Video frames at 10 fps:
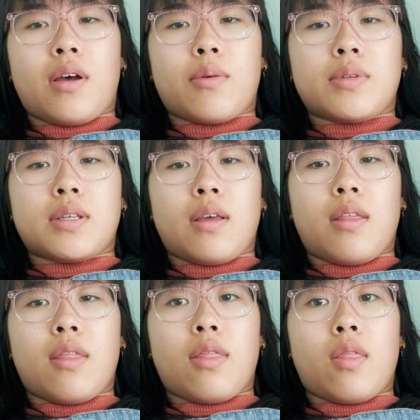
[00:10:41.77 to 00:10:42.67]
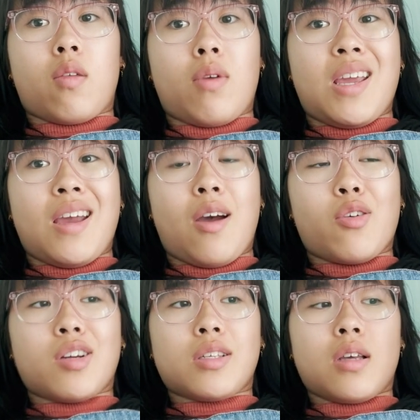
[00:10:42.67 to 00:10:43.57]
I would say 3
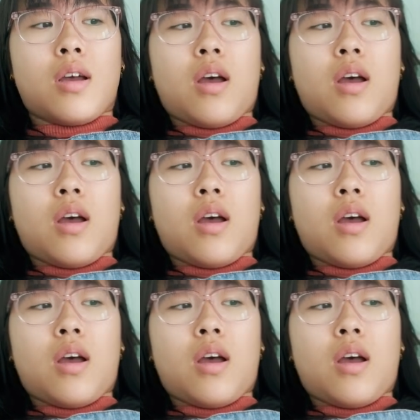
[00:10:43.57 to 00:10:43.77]
hours.